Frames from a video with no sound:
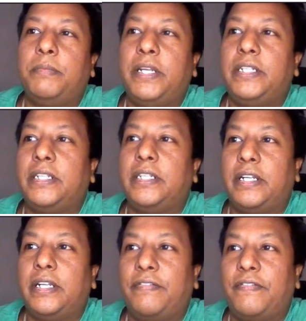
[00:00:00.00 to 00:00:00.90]
but the
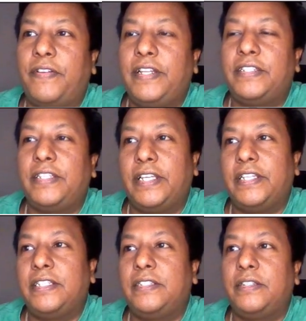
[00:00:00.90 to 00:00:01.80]
difference
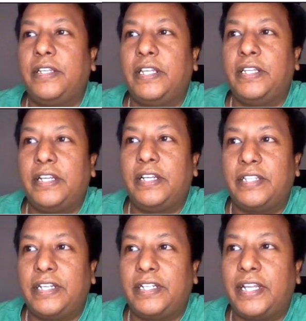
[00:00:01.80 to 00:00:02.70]
is in their
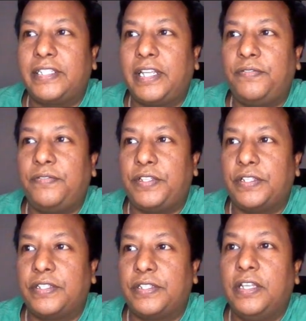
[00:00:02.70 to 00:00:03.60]
syntax and
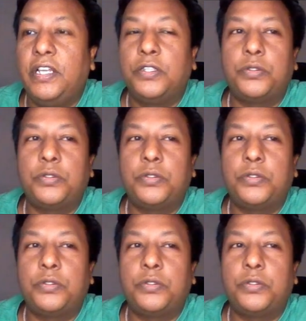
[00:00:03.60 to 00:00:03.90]
features.